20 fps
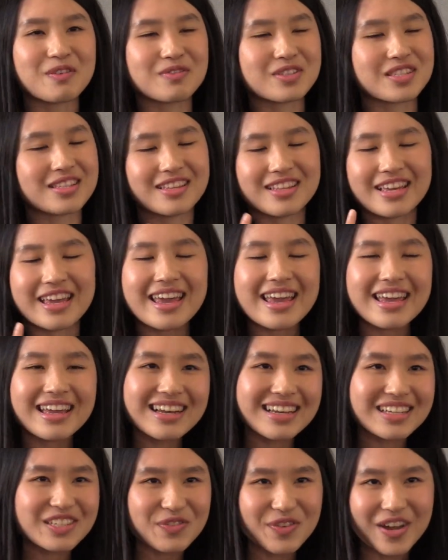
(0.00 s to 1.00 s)
I've visited the
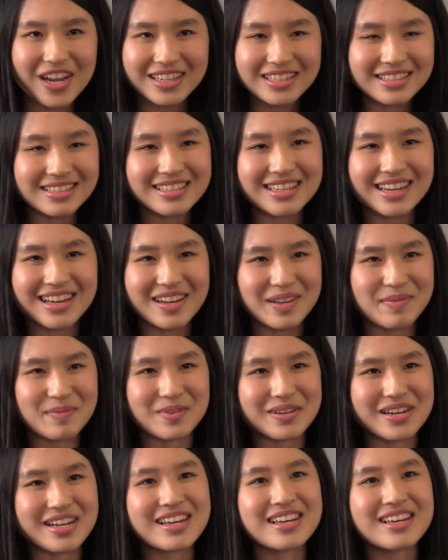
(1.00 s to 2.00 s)
English faculty
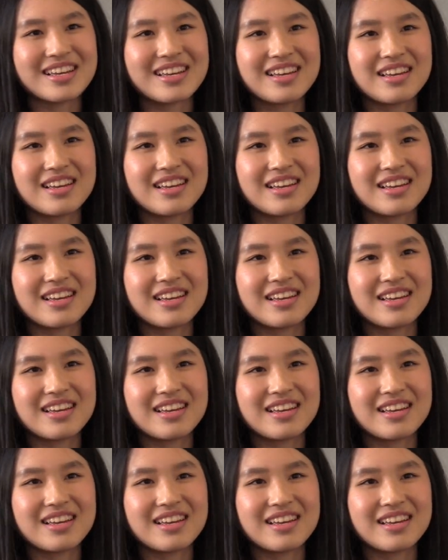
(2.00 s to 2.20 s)
library.